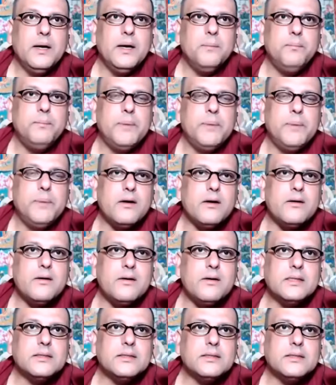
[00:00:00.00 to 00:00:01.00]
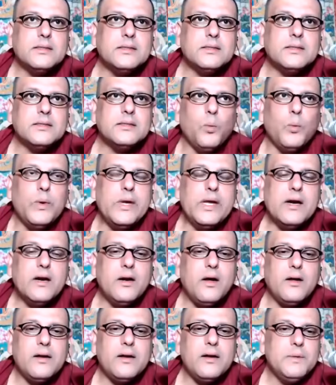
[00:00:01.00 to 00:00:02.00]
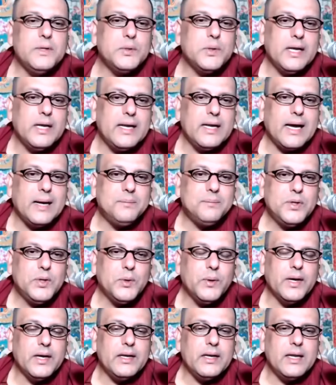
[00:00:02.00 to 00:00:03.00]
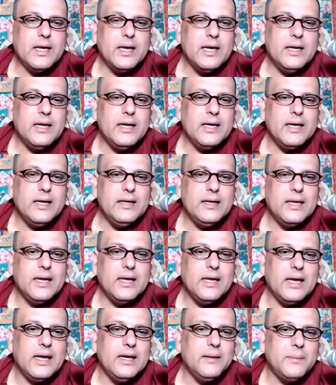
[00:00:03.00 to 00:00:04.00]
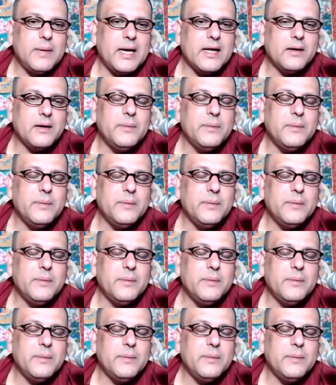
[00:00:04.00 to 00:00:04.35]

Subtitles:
because we are not able to adapt to it in a manner,